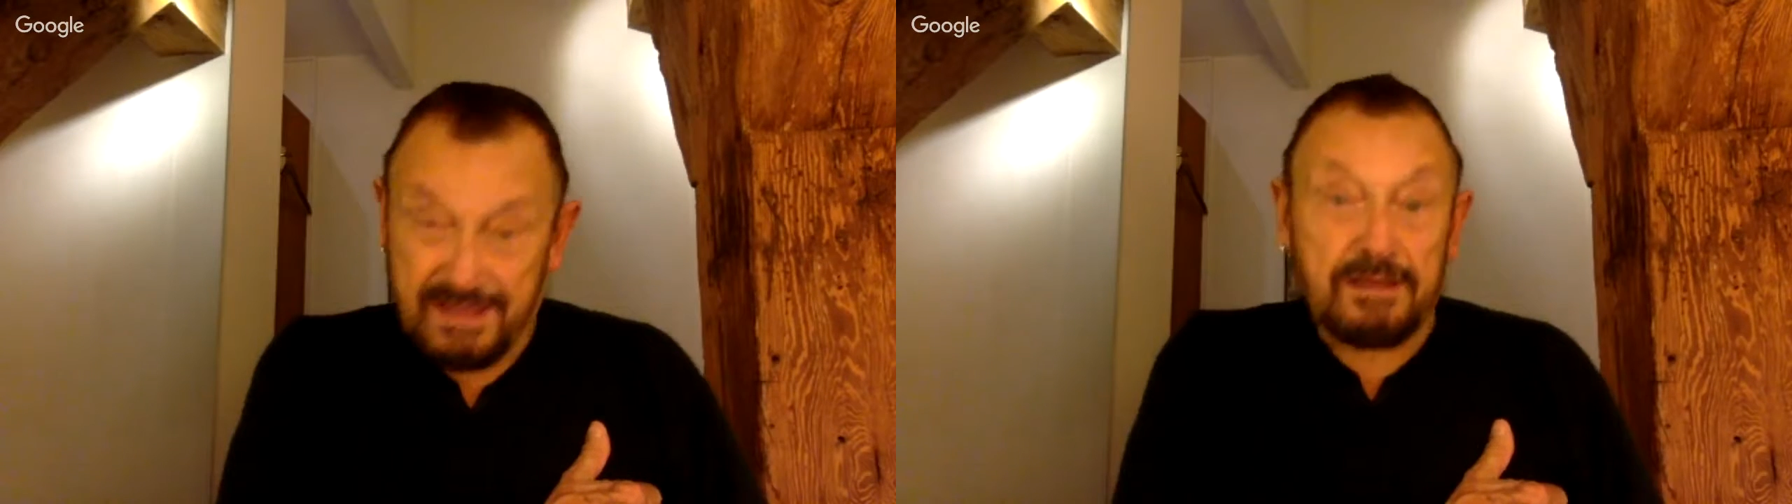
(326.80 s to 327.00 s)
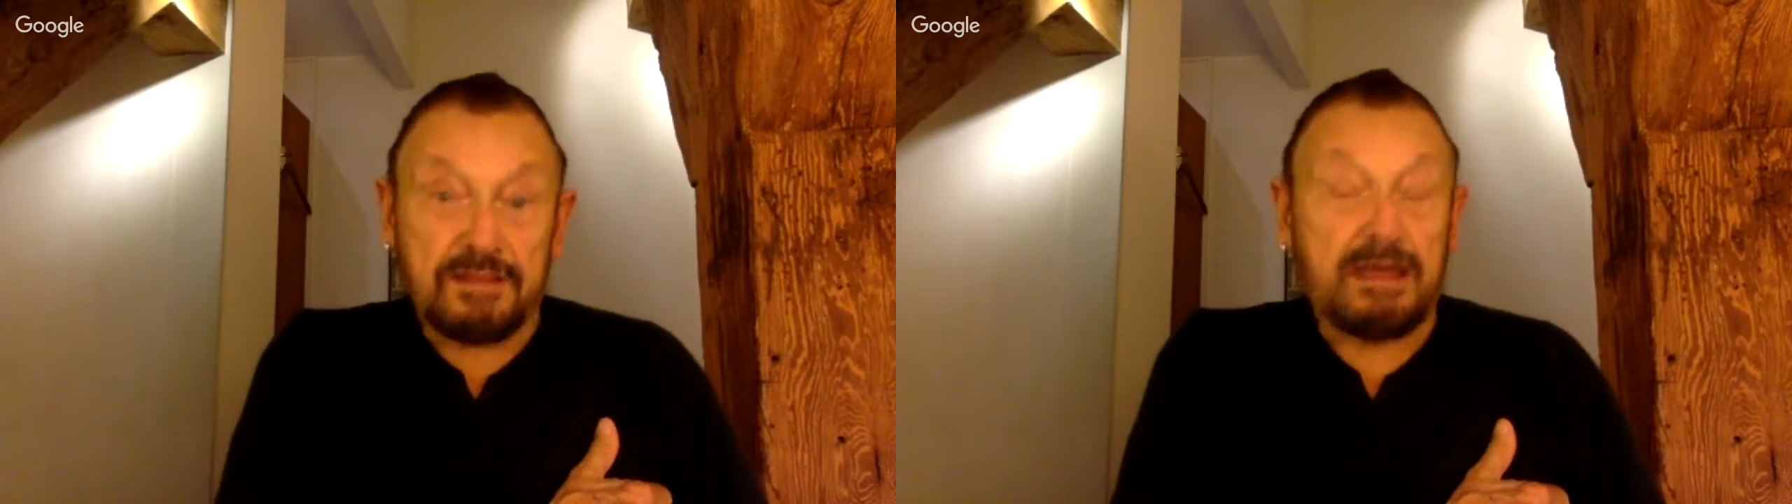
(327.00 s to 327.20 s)

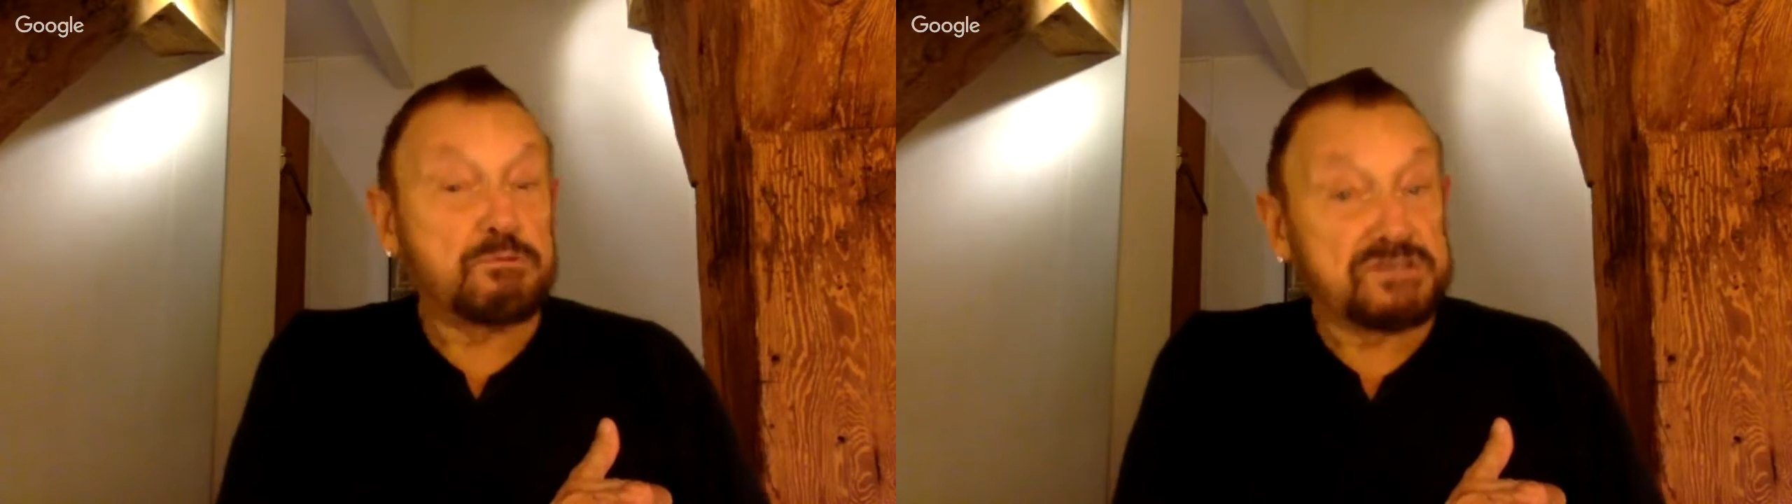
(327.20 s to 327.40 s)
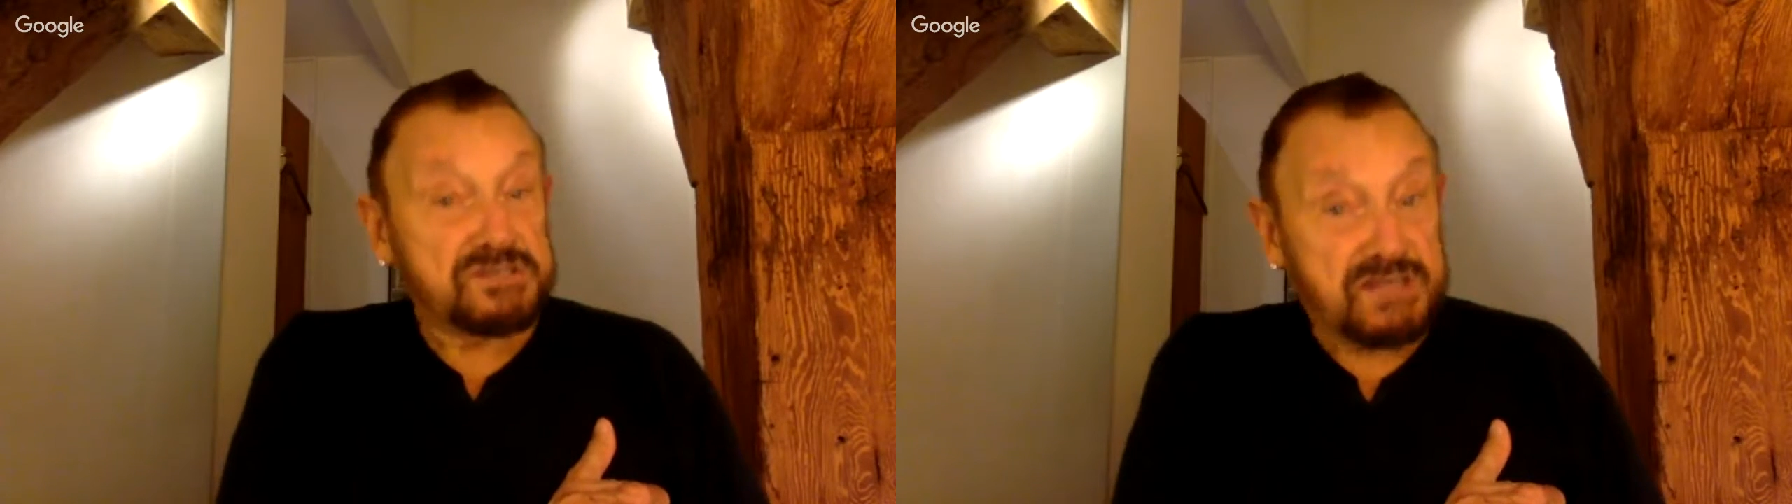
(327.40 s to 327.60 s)
That
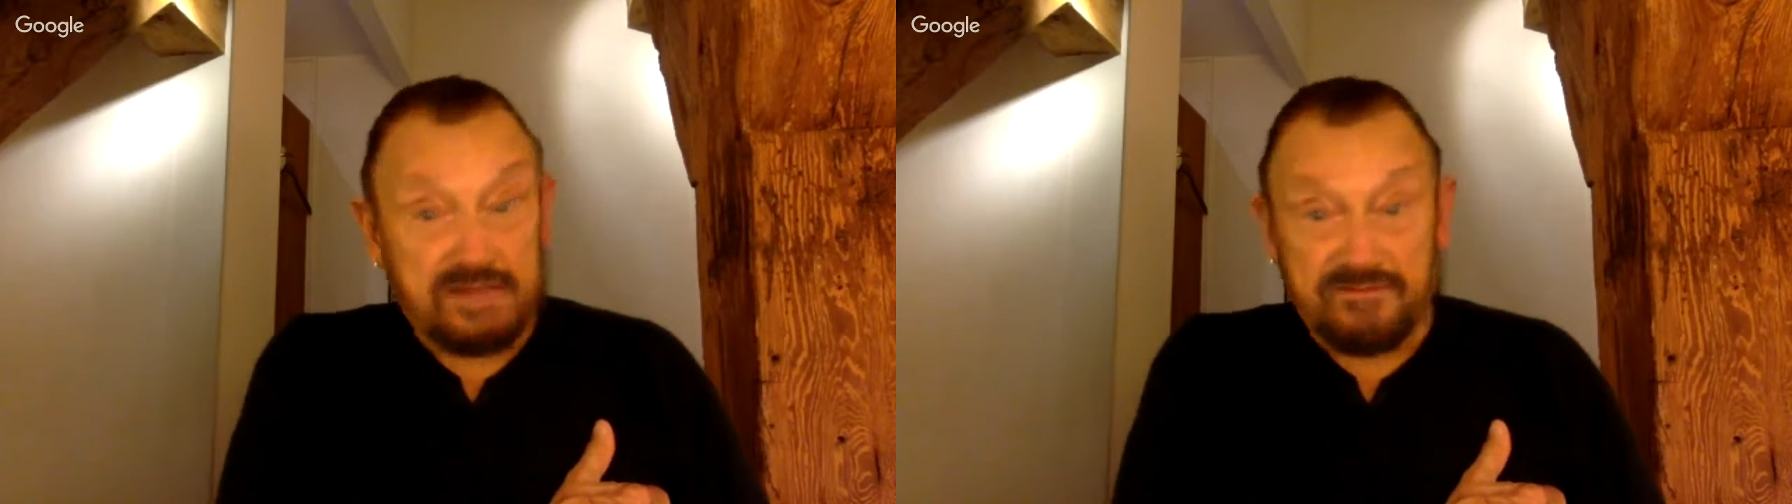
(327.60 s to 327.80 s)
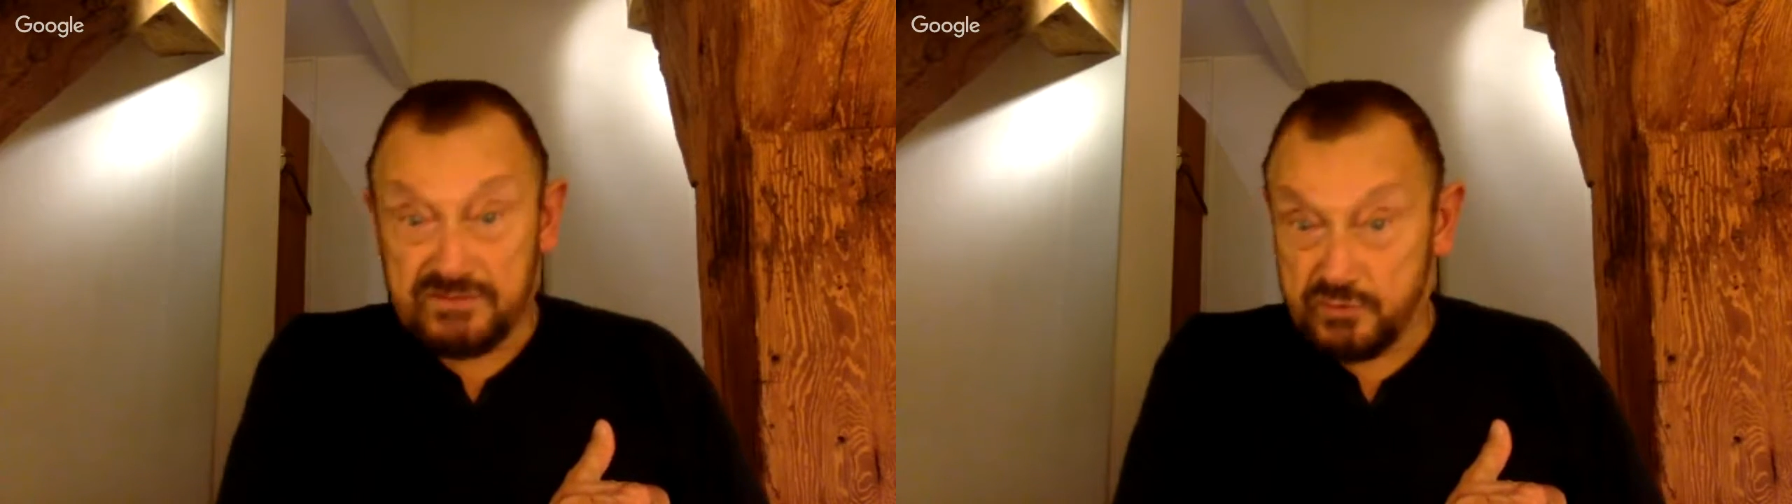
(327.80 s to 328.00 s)
was a
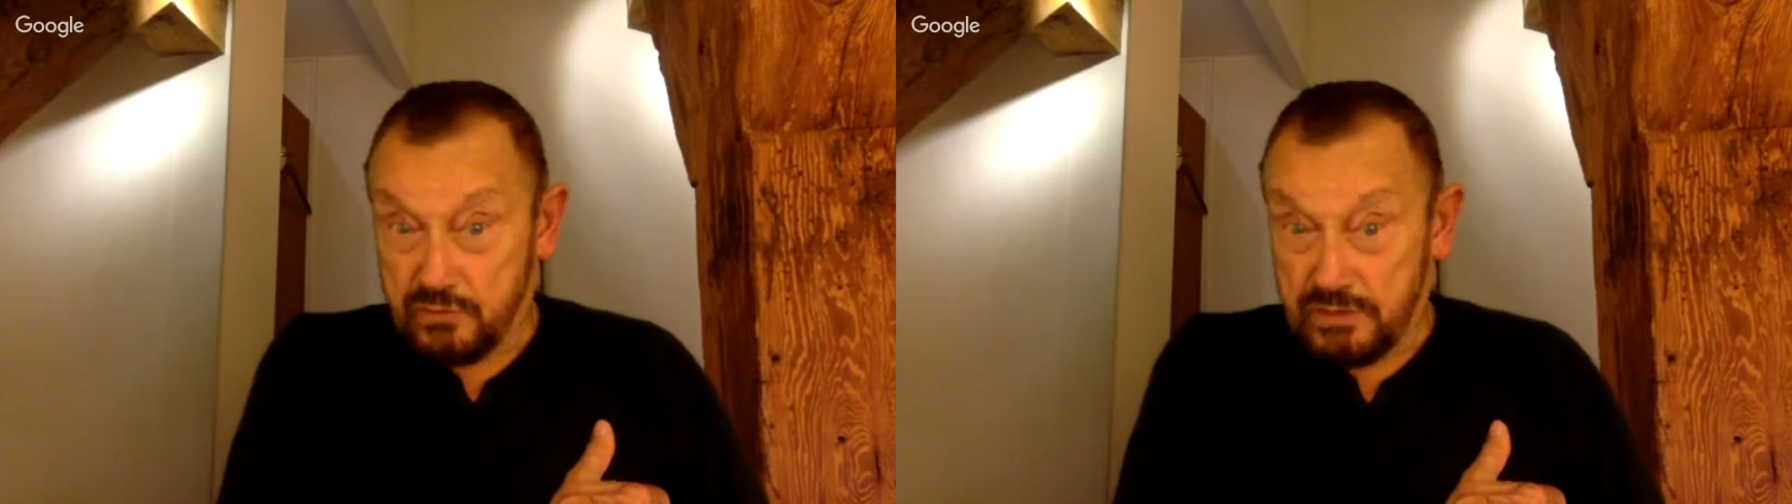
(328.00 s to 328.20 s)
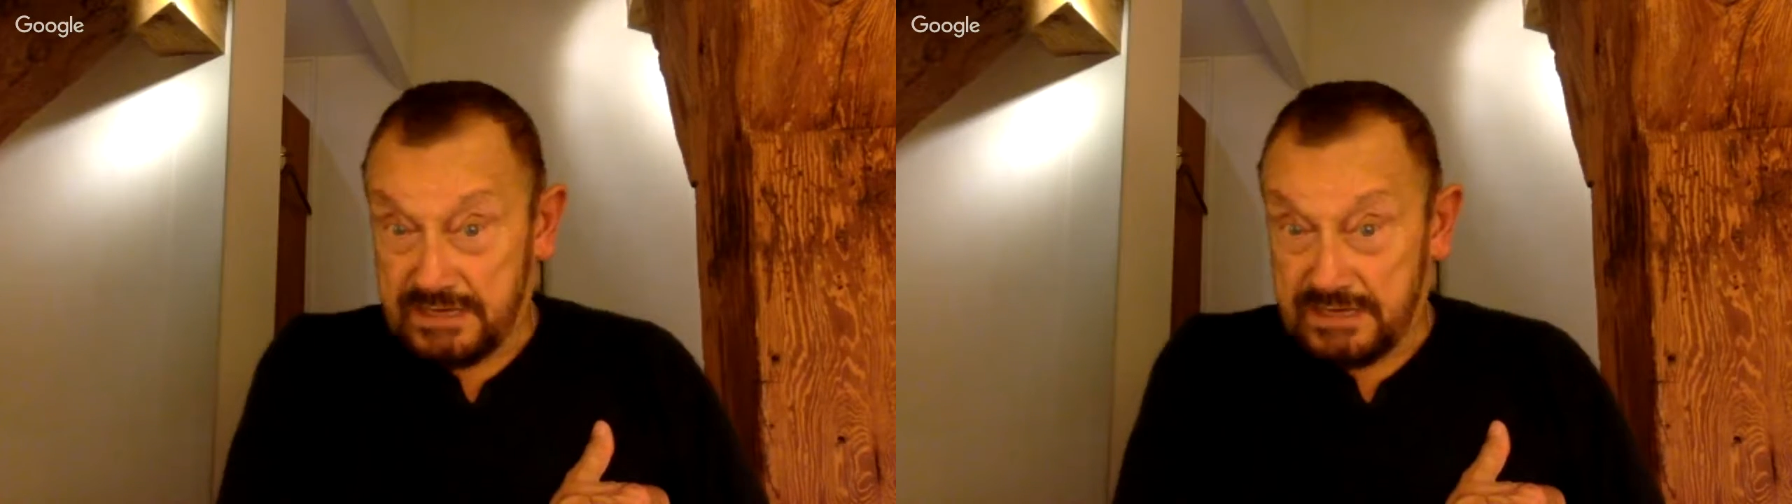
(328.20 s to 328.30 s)
sight for sore